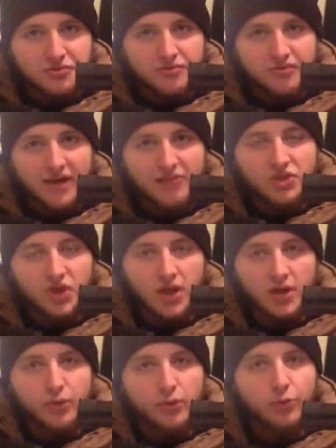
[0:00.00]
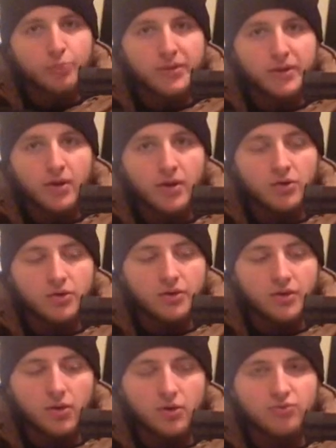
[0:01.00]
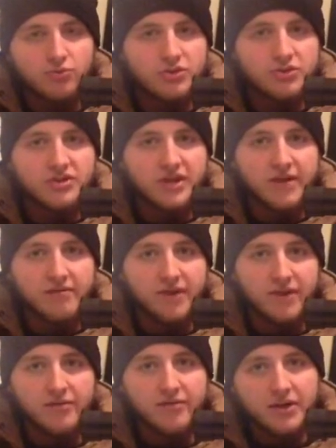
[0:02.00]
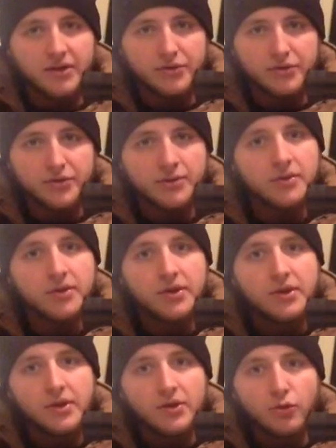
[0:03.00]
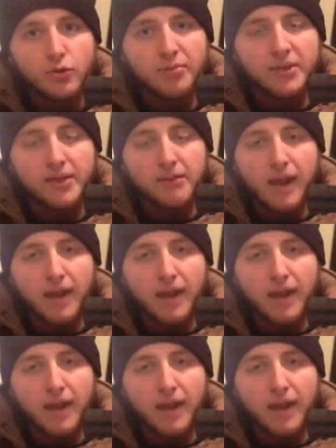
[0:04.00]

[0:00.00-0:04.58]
5-shot group at 100 yards, which is a very, very good grouping in my